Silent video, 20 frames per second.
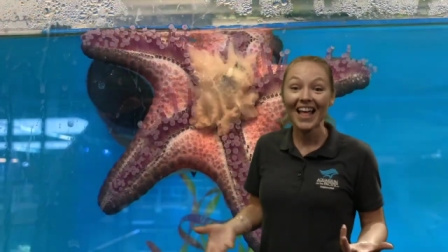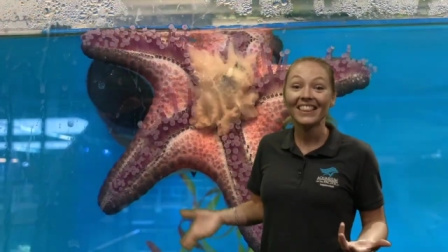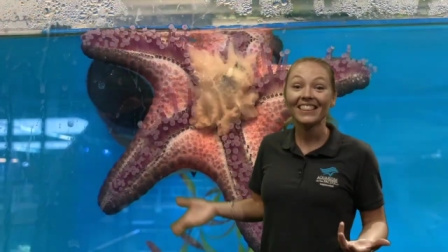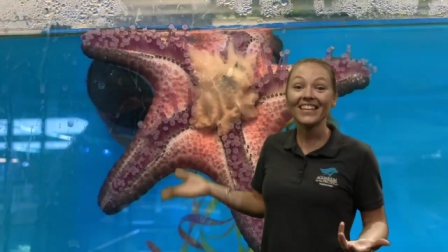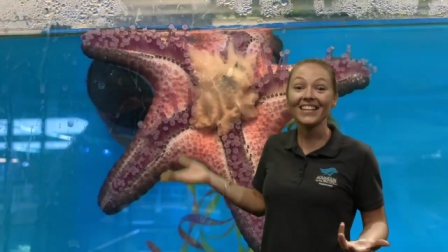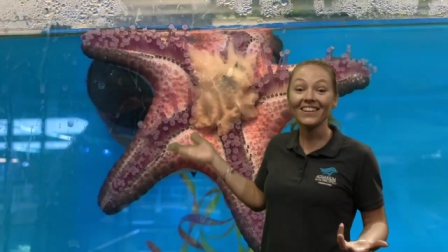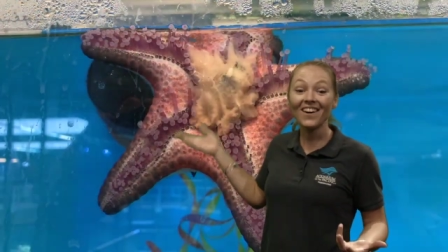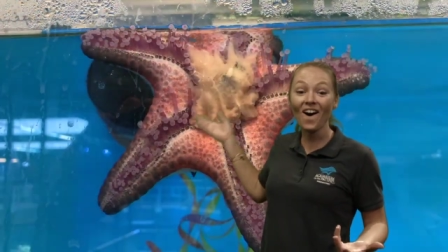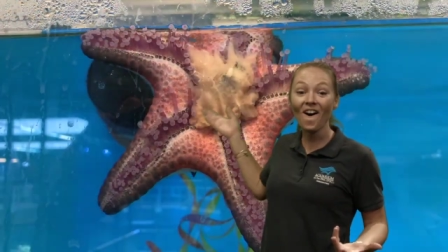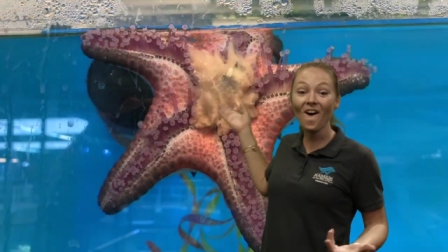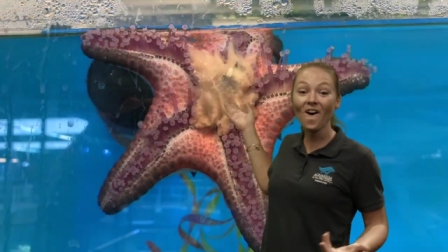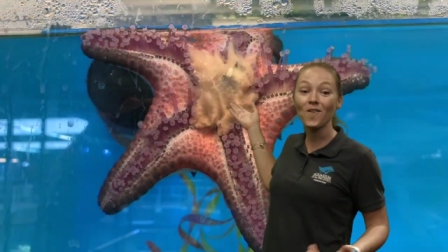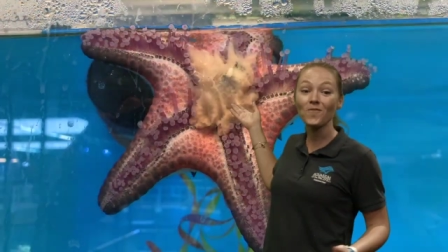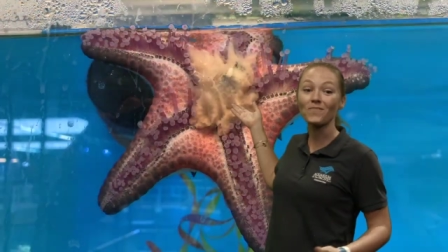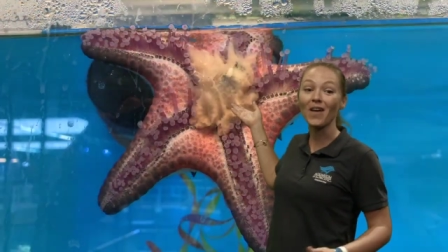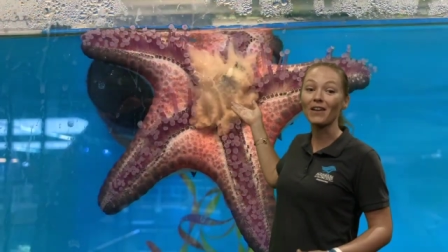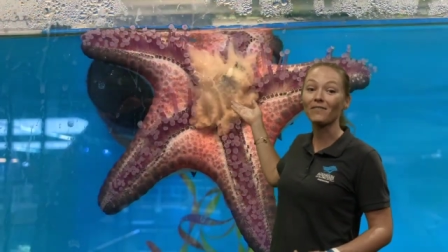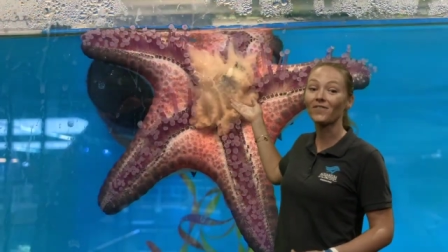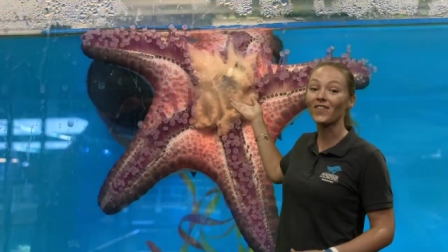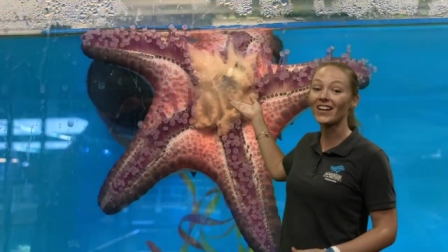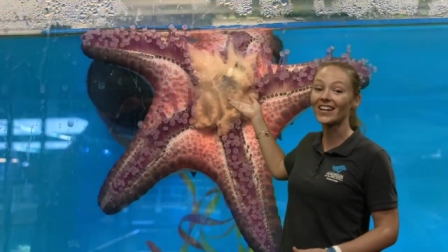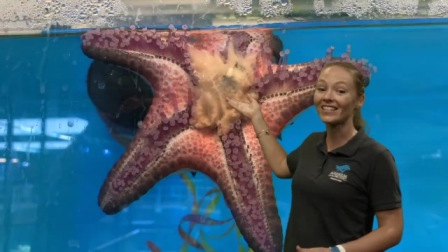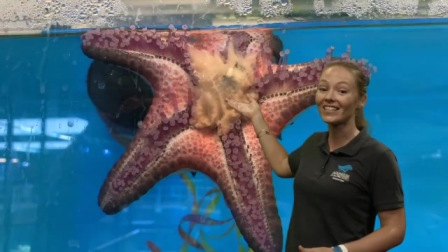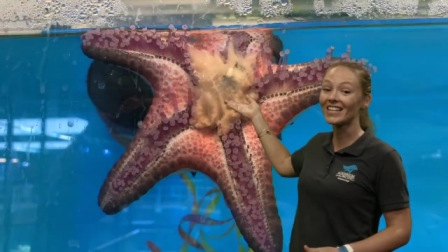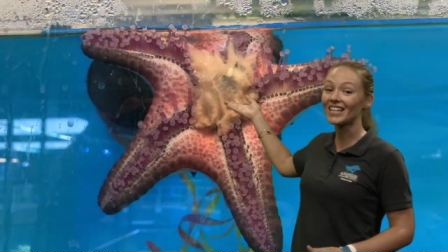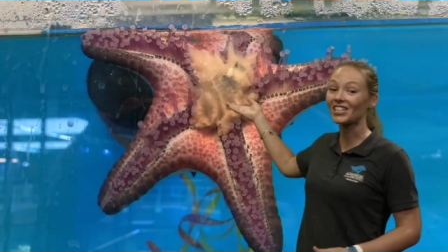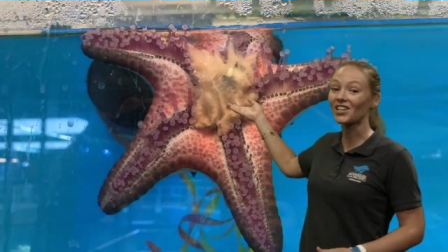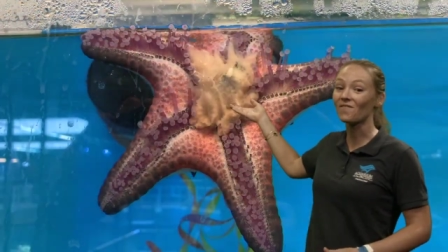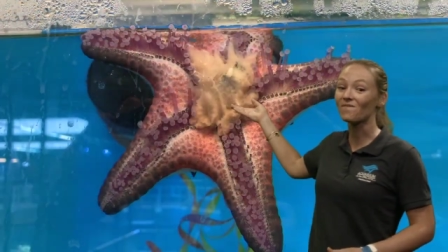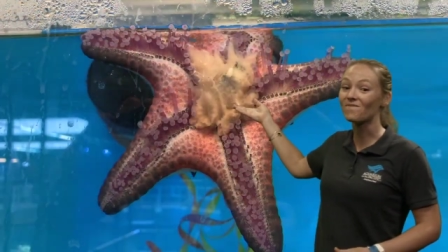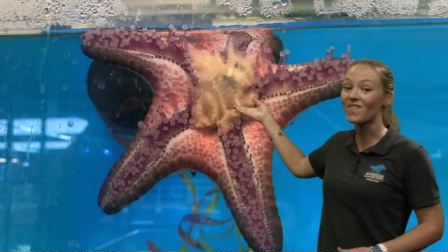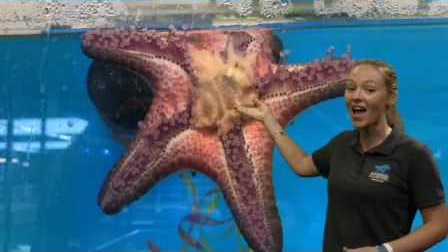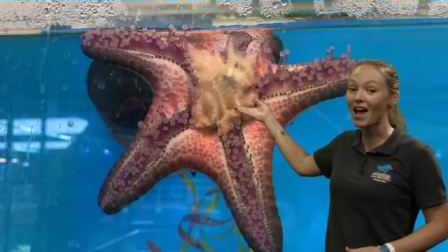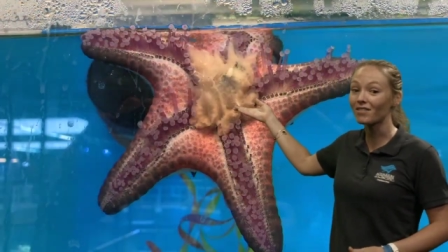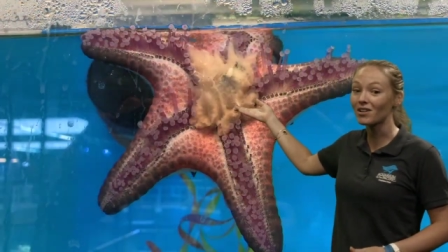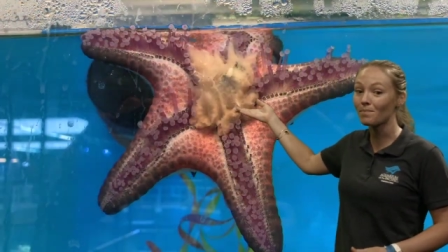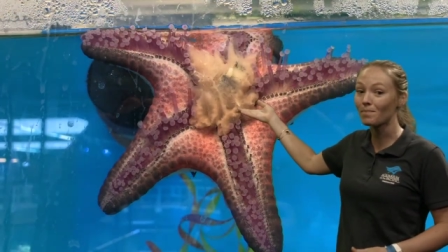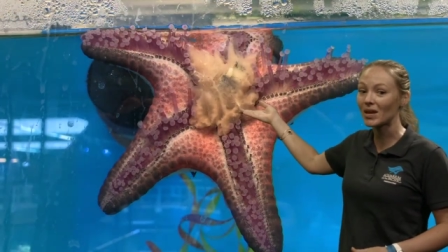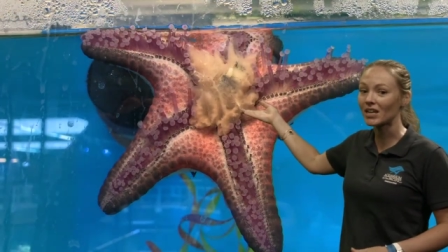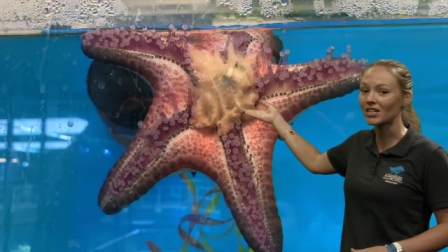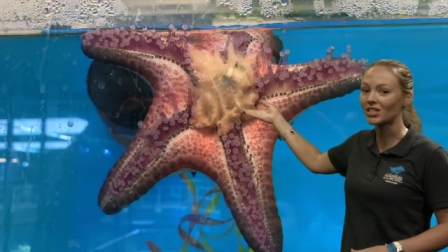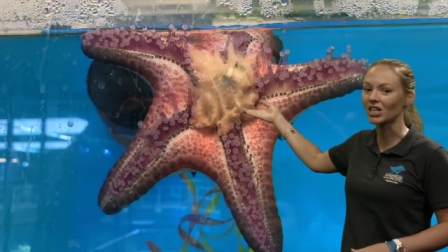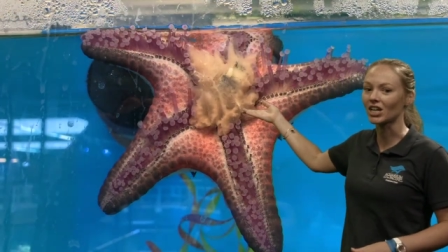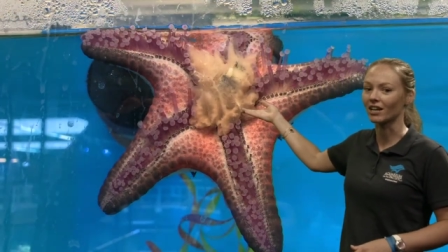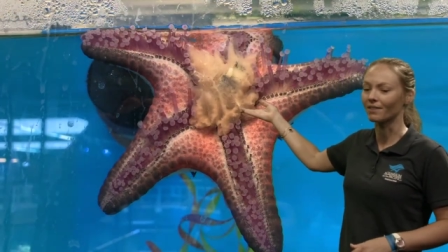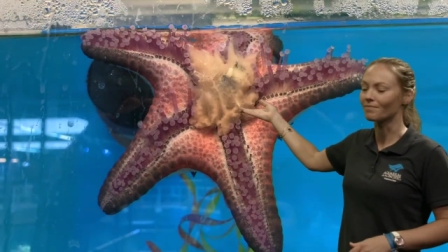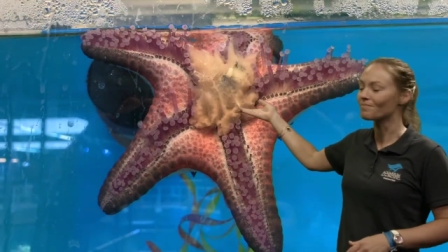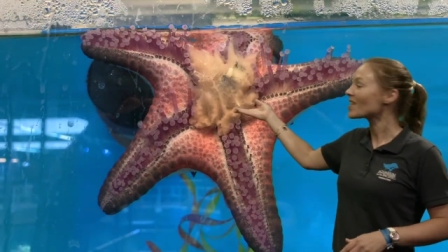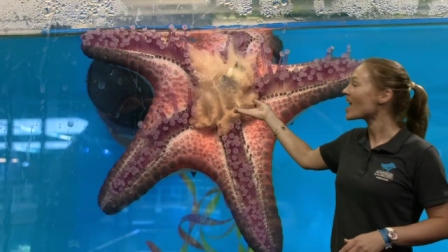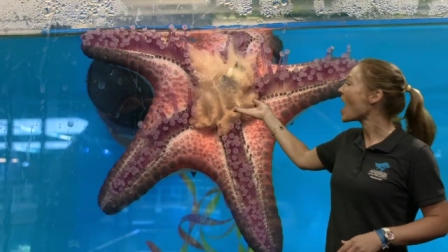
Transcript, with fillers: They, oh, my friend Alicia found a picture.